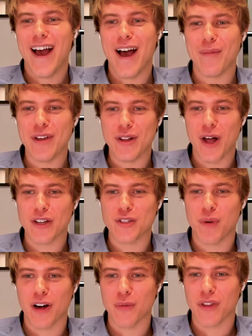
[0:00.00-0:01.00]
um, Elon
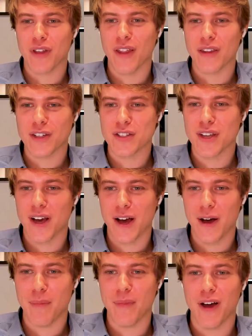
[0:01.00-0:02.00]
sparred with on this
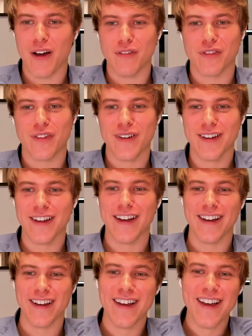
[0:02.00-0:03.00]
um, of
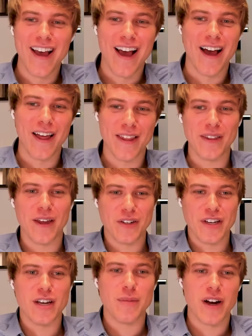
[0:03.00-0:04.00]
uh, that they
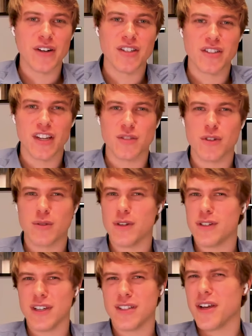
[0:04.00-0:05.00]
need to be our successor
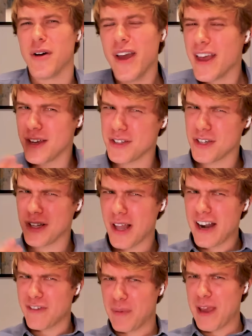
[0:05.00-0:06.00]
species. So there's there's a
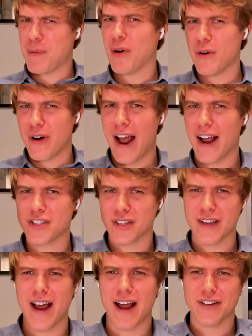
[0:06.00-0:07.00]
lot of people who are actually
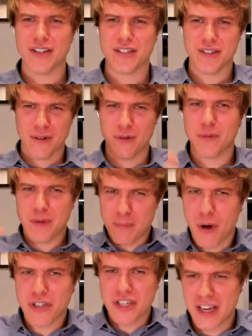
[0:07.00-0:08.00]
not just who will be
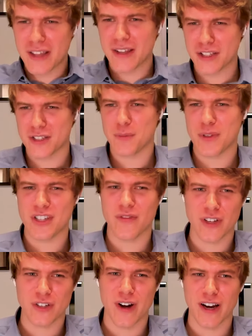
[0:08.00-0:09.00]
pushing in this
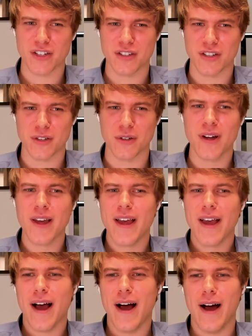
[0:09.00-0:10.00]
specific direction too.
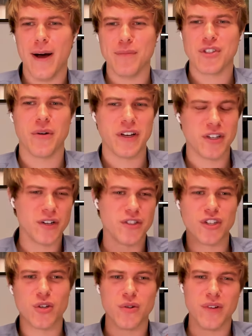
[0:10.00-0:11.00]
Um, so it turns
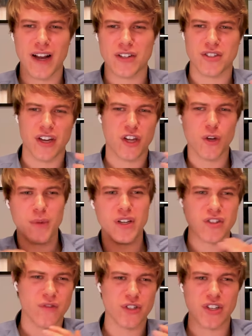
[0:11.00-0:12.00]
into not just a
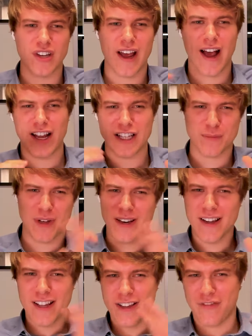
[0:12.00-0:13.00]
humans versus AIs,
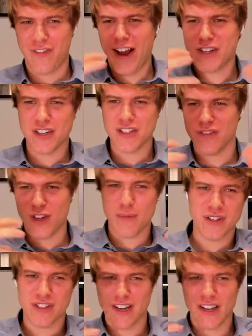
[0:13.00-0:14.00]
but factions of
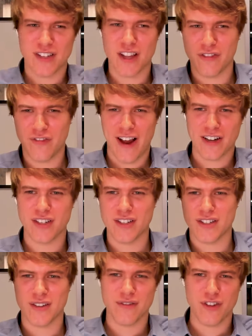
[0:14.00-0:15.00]
humans against other
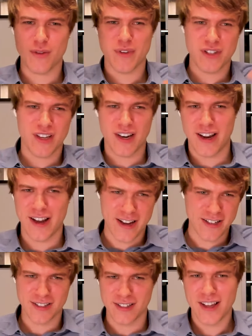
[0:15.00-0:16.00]
factions of humans and
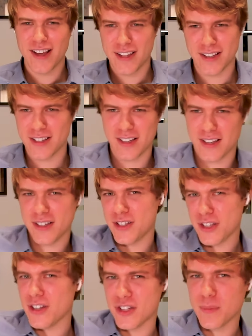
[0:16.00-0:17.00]
AIs, and this,
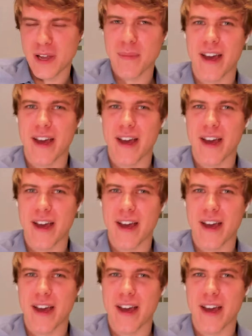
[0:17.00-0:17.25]
this will be a